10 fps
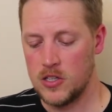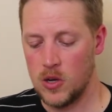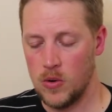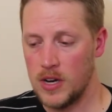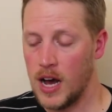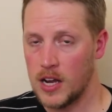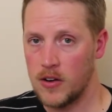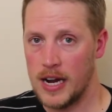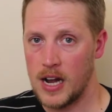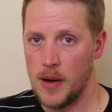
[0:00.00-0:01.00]
So not
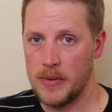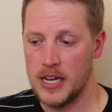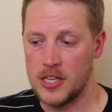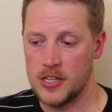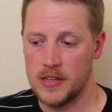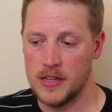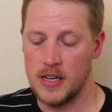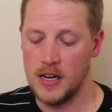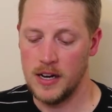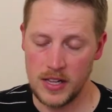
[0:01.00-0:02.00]
a great combination.
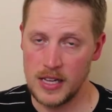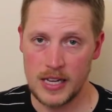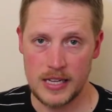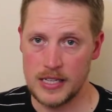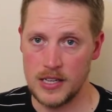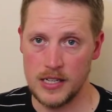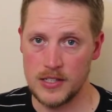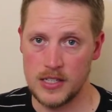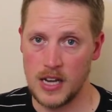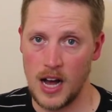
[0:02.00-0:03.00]
The filling
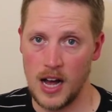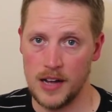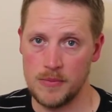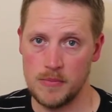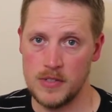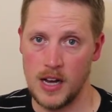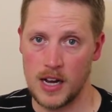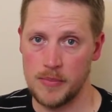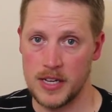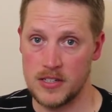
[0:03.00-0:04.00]
is not
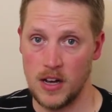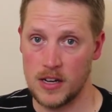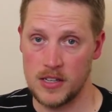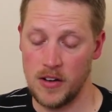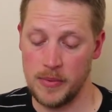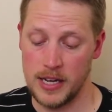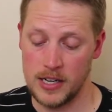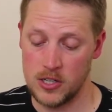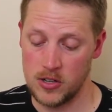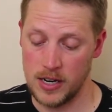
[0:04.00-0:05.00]
knocking my socks off
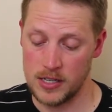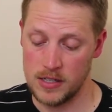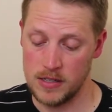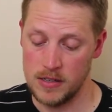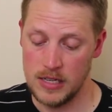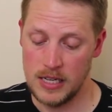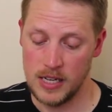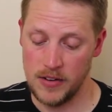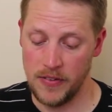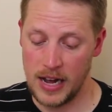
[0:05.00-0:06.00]
by any stretch.
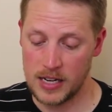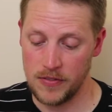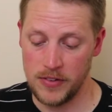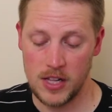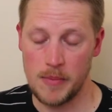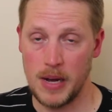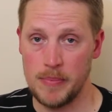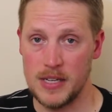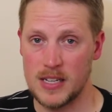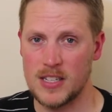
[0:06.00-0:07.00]
In fact, the filling
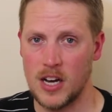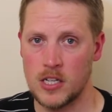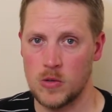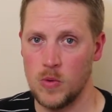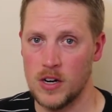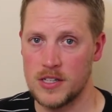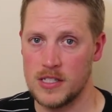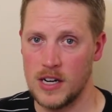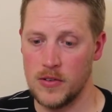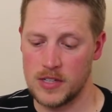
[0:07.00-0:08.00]
might be a touch
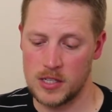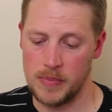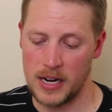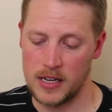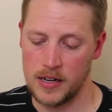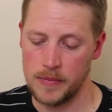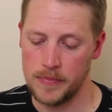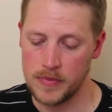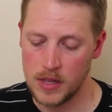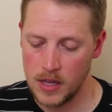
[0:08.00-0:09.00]
worse than I was expecting.
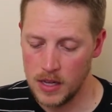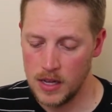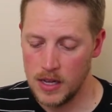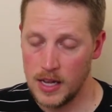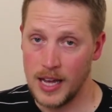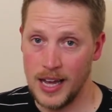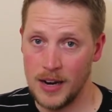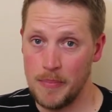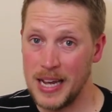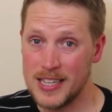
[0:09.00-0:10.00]

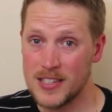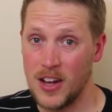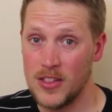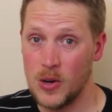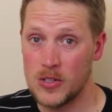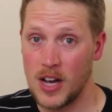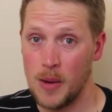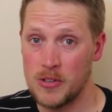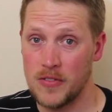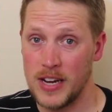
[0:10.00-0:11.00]
And based on those
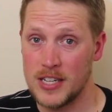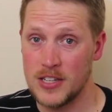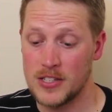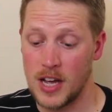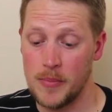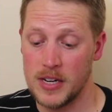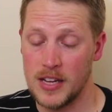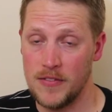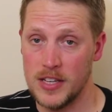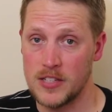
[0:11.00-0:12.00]
observations, I'm
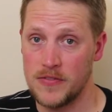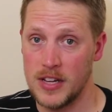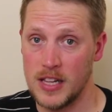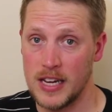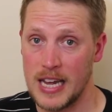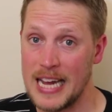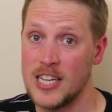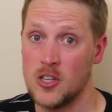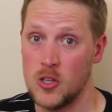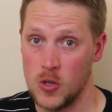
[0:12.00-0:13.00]
going to give this filling
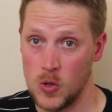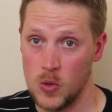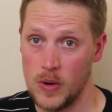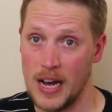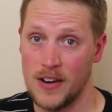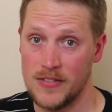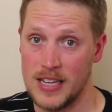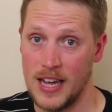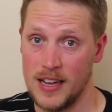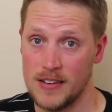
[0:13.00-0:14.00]
a 2 out
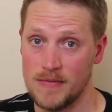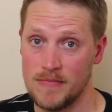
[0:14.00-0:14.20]
of 10.